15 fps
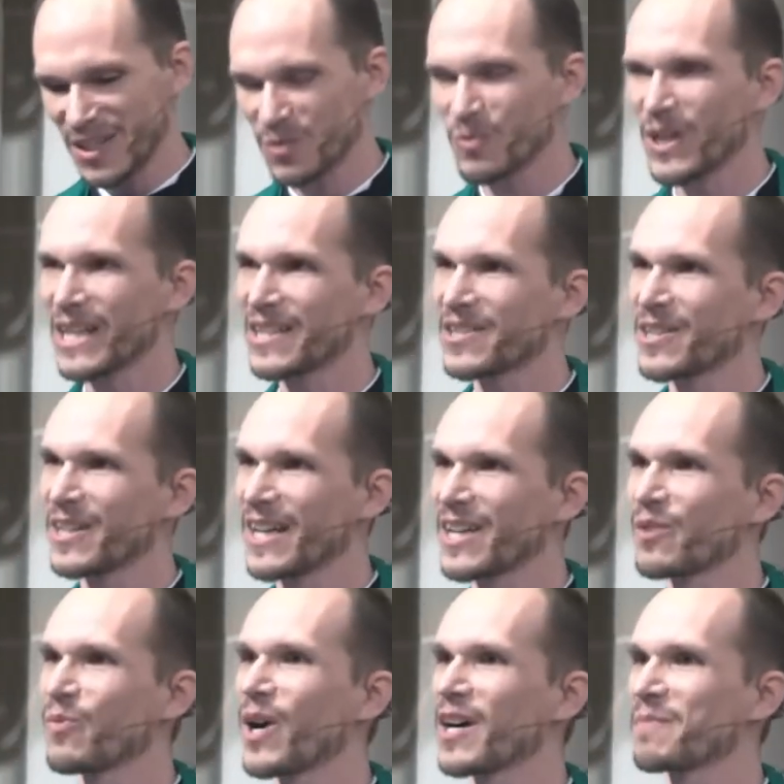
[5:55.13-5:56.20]
this way so that I
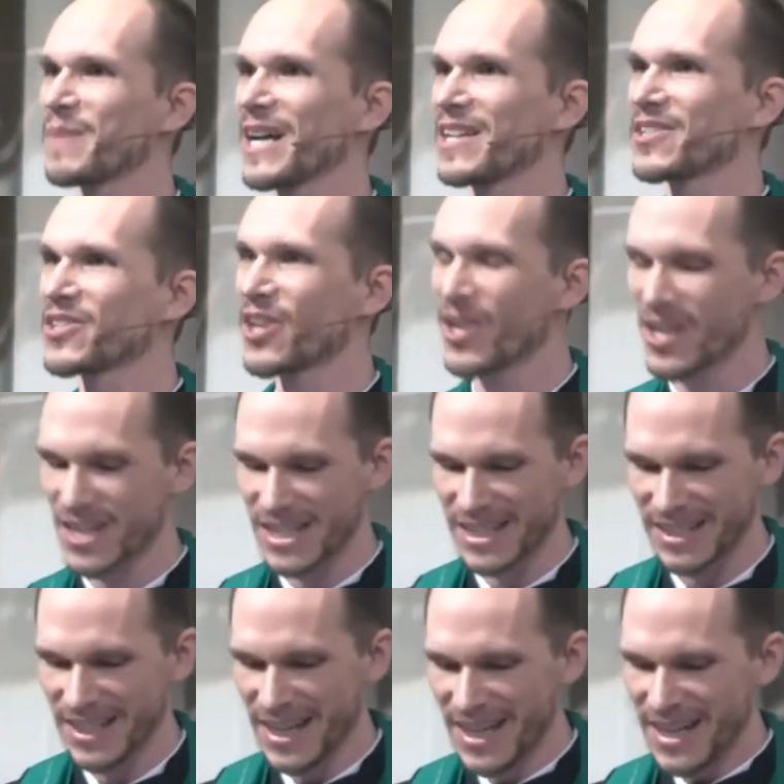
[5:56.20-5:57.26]
could walk past
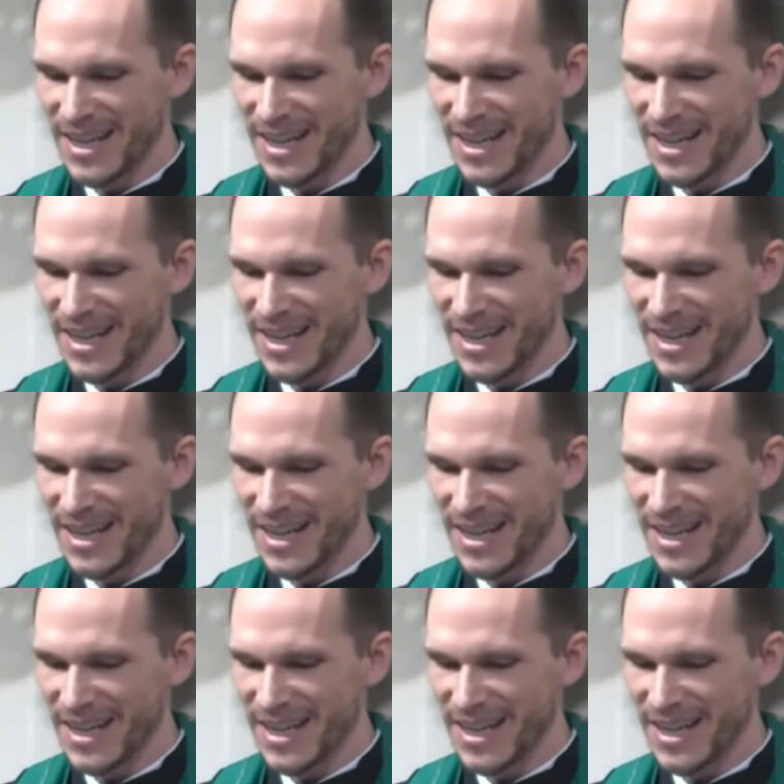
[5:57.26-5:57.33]
Target